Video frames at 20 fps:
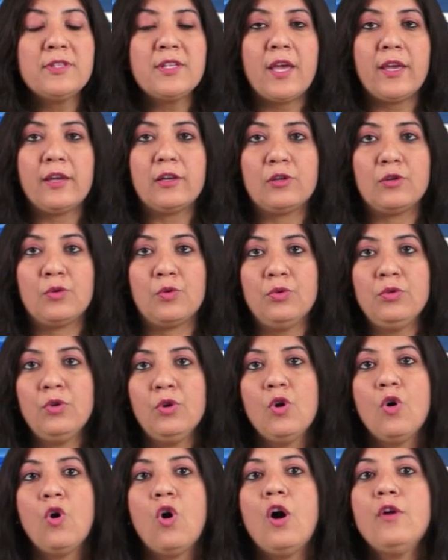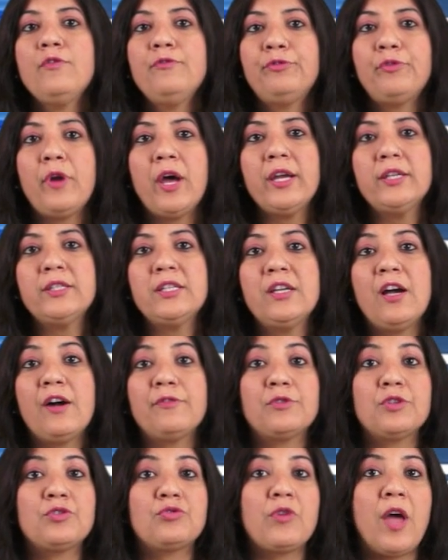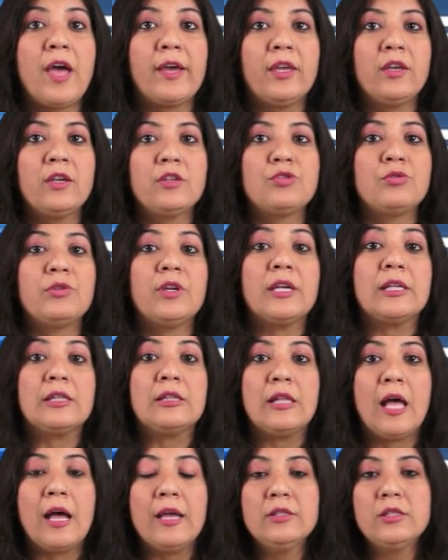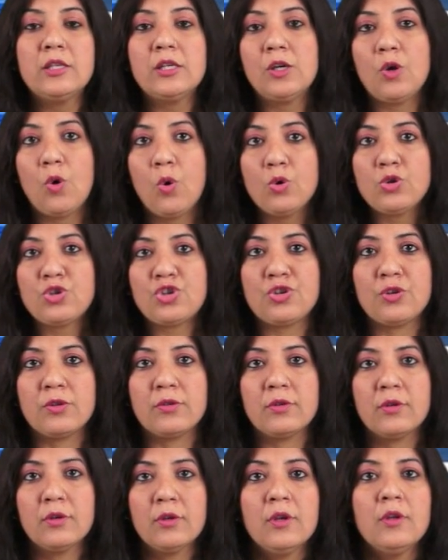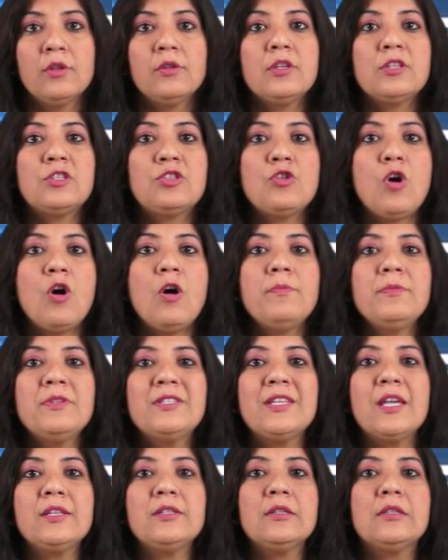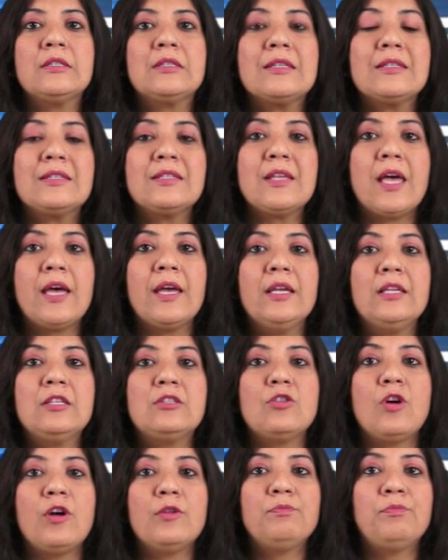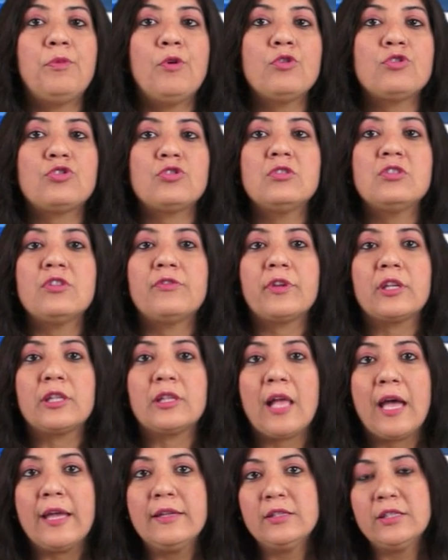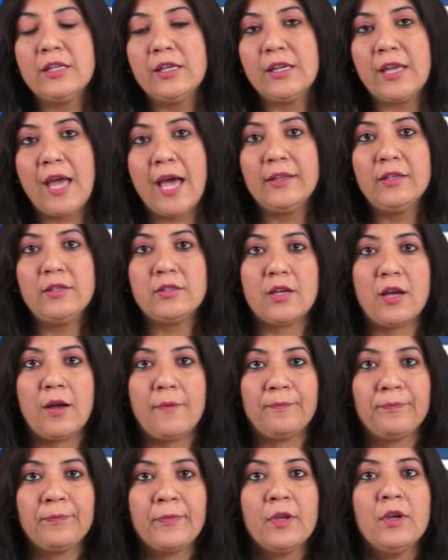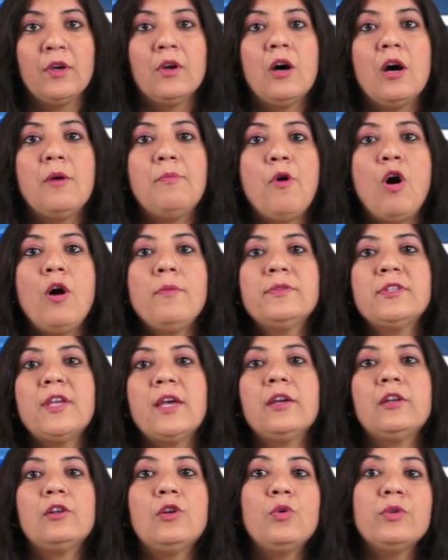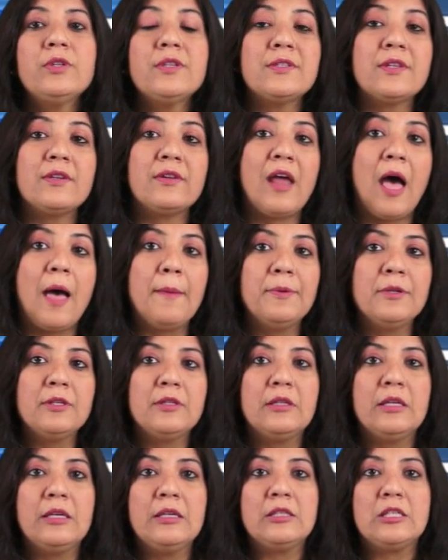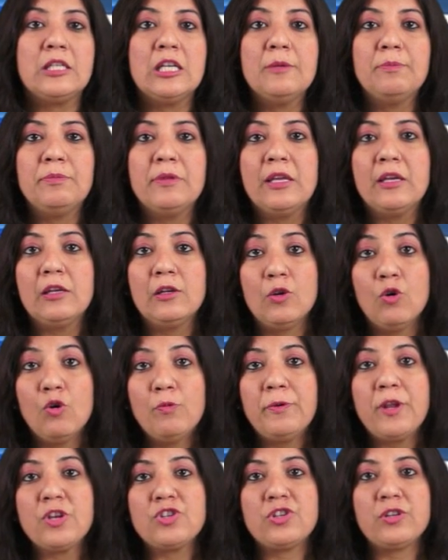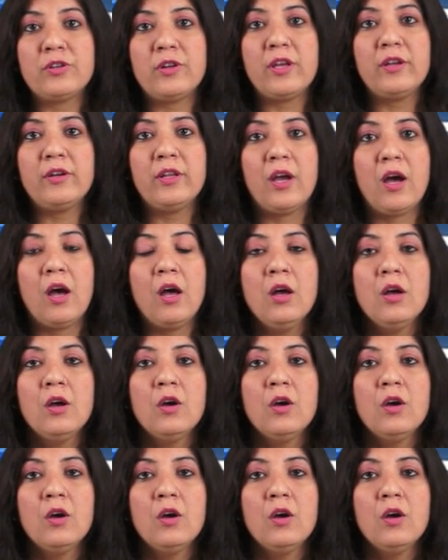cyclone on Friday after tracking into the Atlantic Ocean. The storm set its sights on portions of Atlantic Canada. A bomb cyclone is a rapidly deepening low pressure area